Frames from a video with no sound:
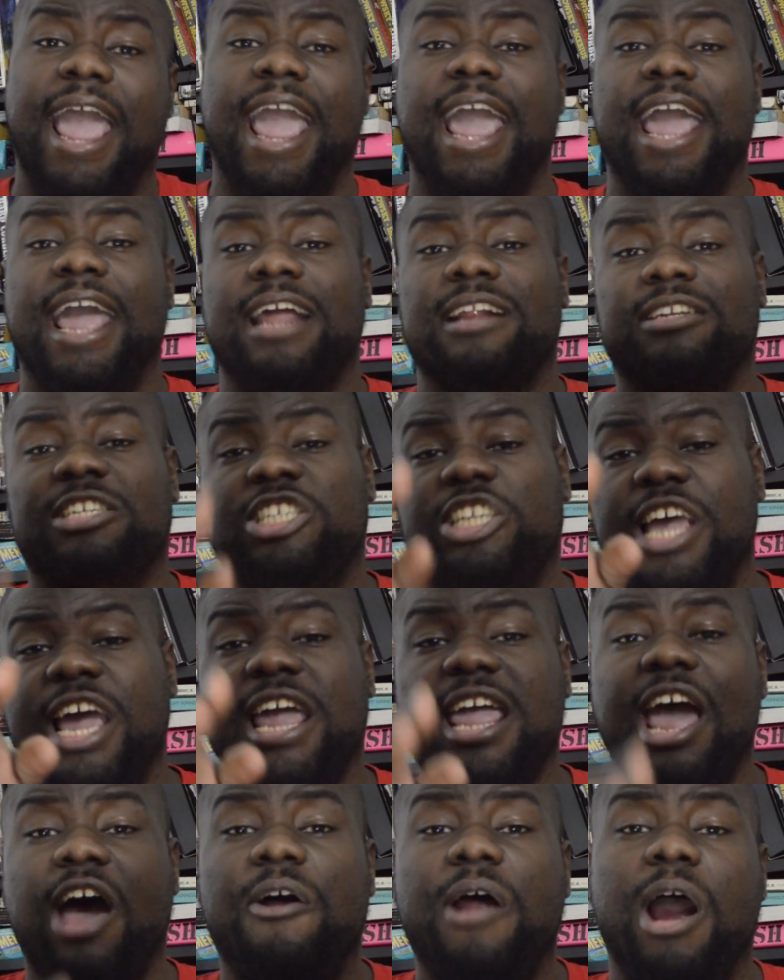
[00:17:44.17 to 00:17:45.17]
and
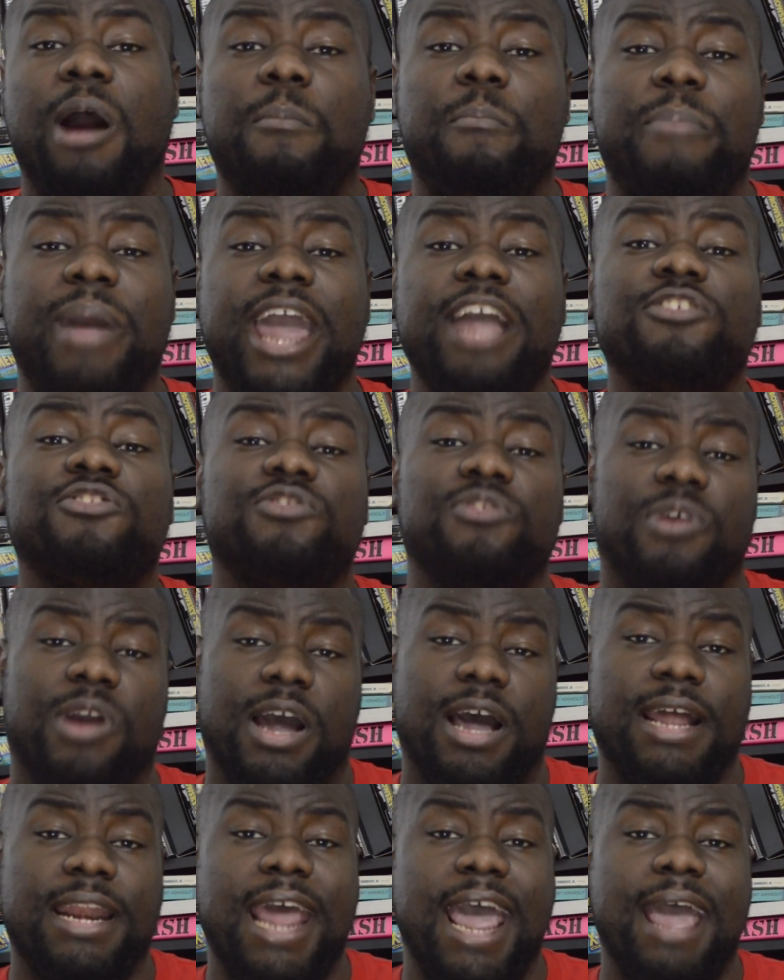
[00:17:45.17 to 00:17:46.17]
check out our
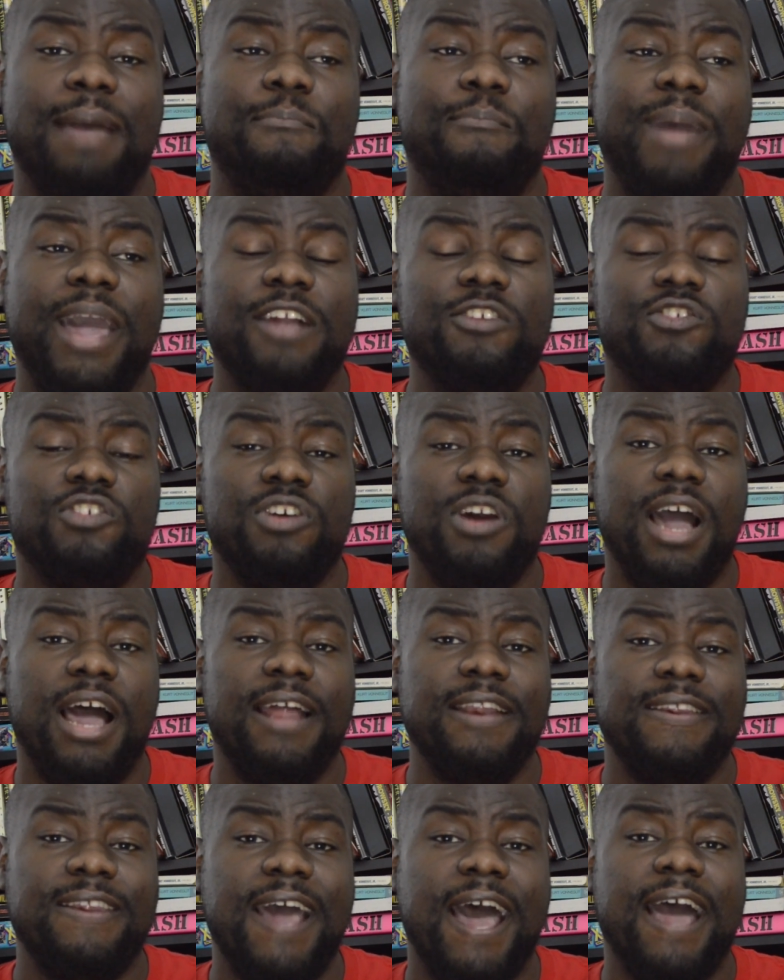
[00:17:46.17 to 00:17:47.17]
Patreon at
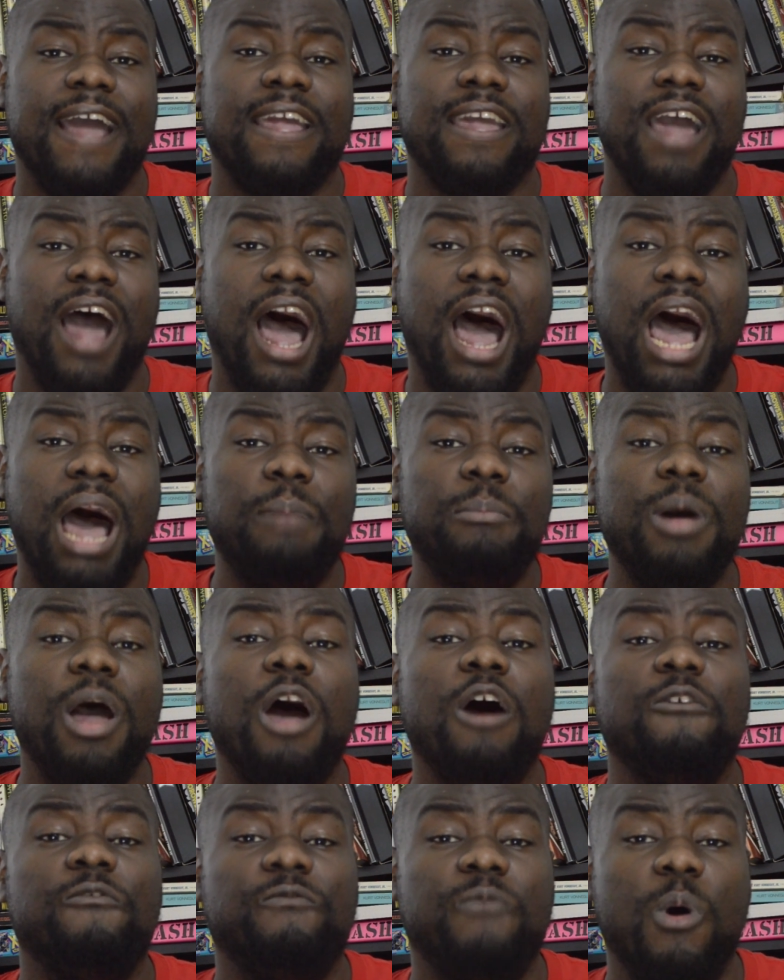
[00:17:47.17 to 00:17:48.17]

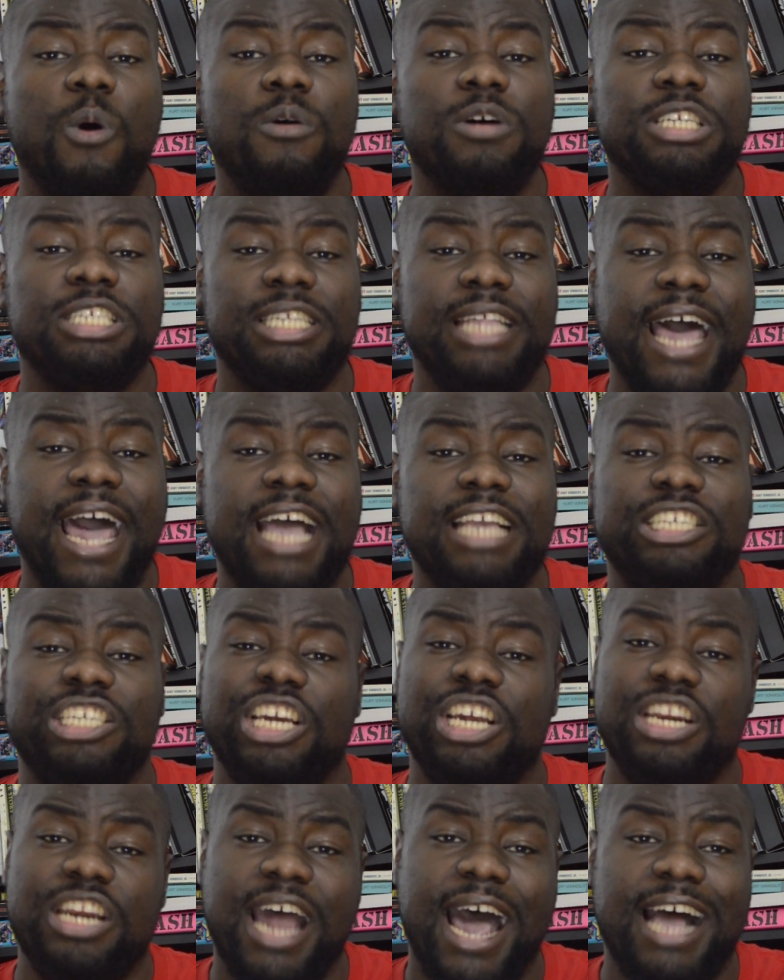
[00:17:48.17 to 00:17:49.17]

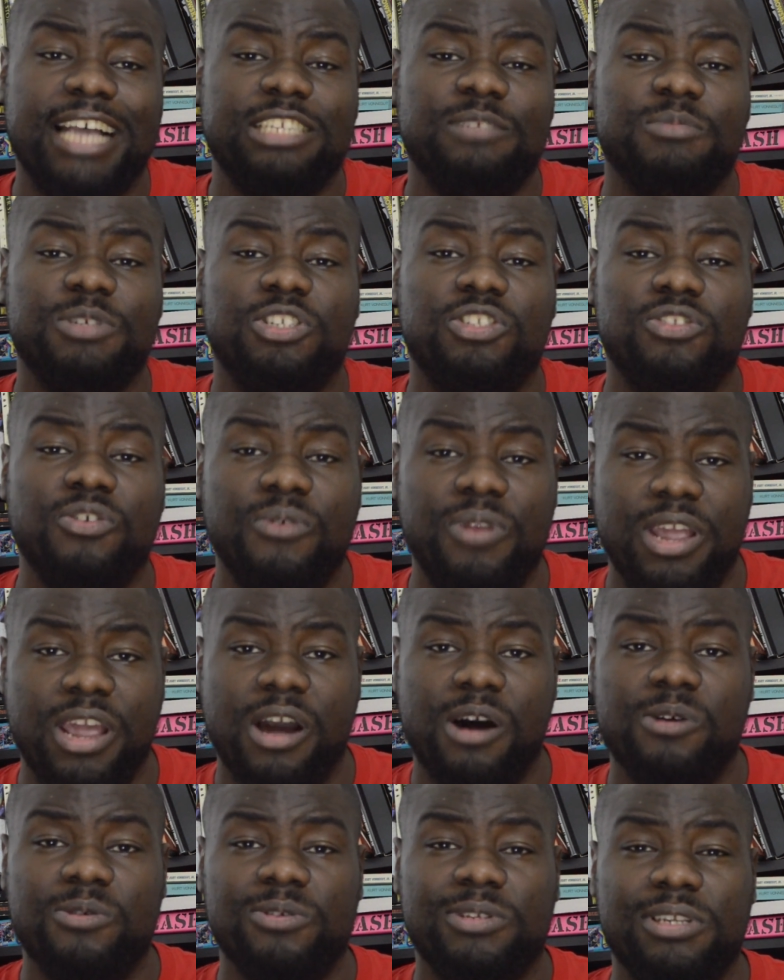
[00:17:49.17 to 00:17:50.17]
patreon.com/Inazuma
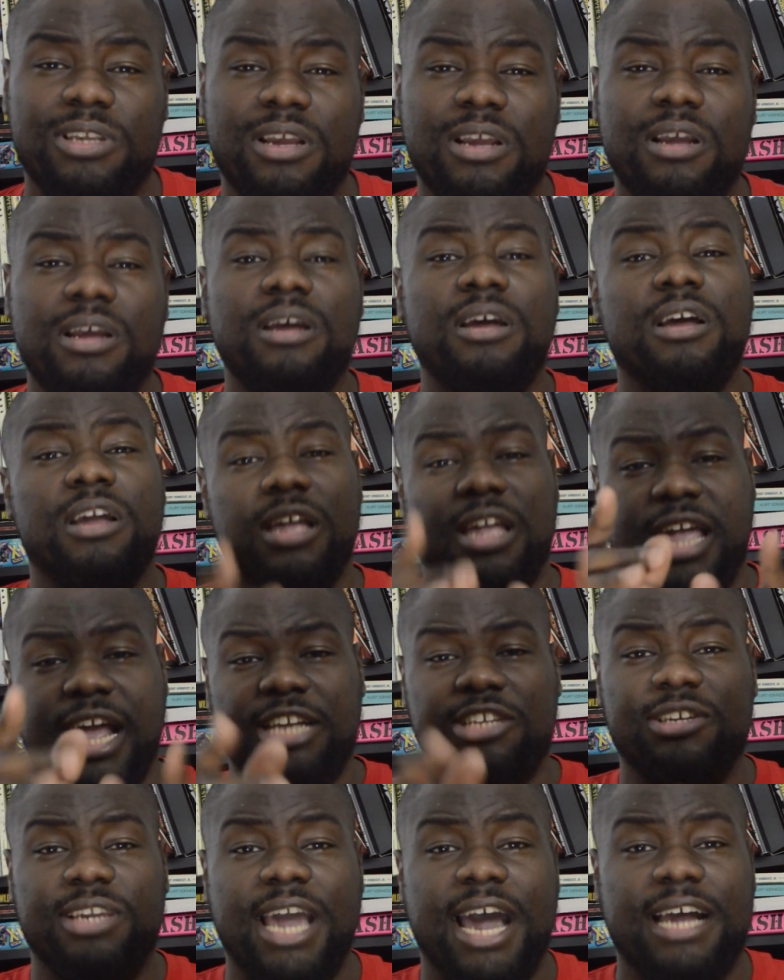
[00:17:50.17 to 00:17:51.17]
Studios.
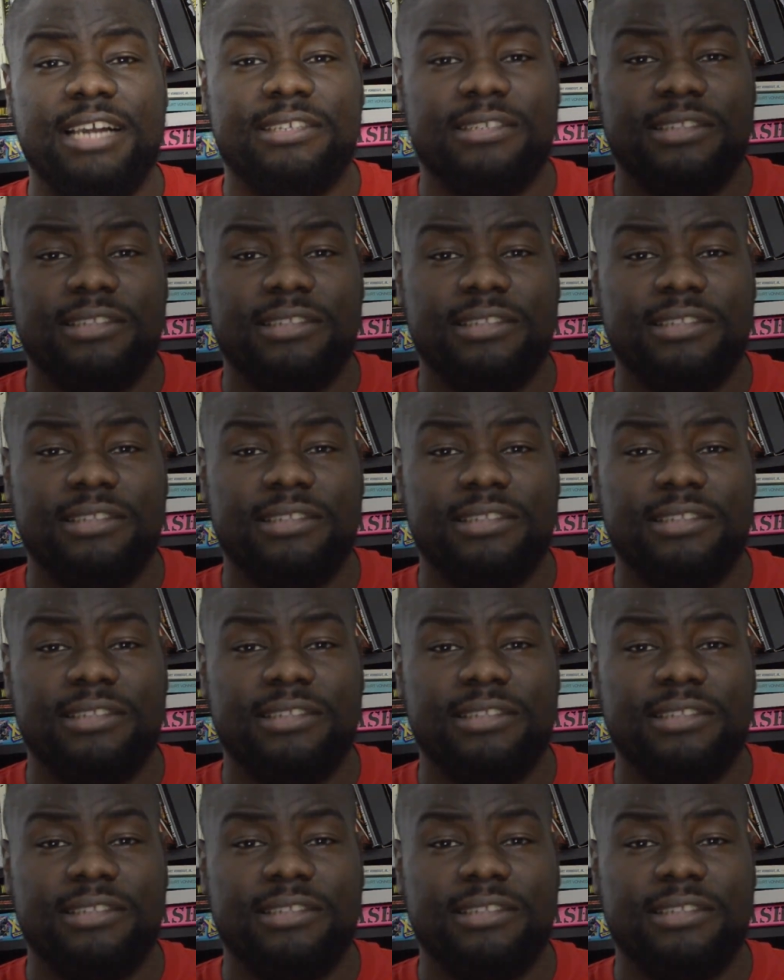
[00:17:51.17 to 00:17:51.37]
Catch you